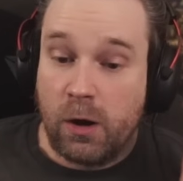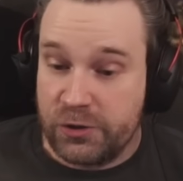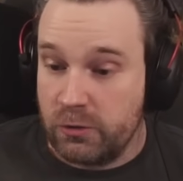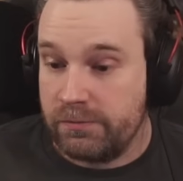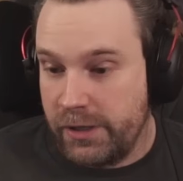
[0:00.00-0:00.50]

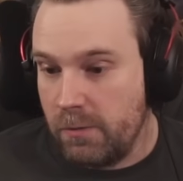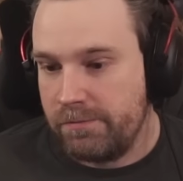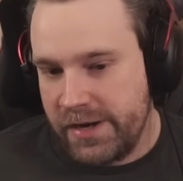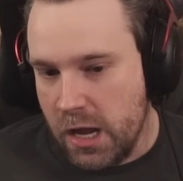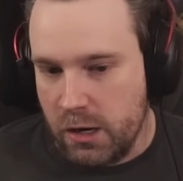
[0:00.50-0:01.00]
Also, now
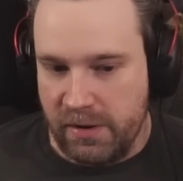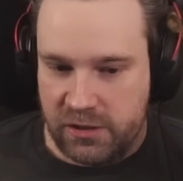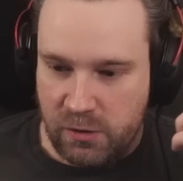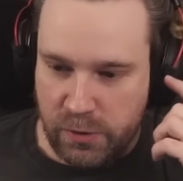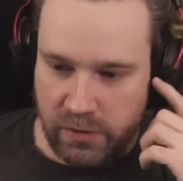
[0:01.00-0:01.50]
going to be
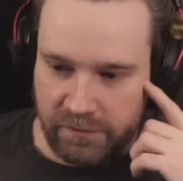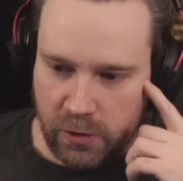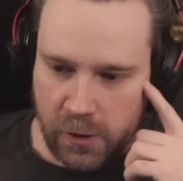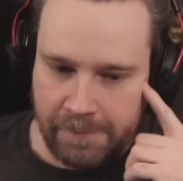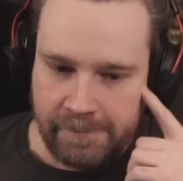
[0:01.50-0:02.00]
2 with
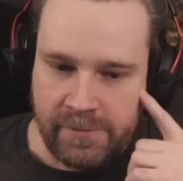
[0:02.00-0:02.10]
Inferno.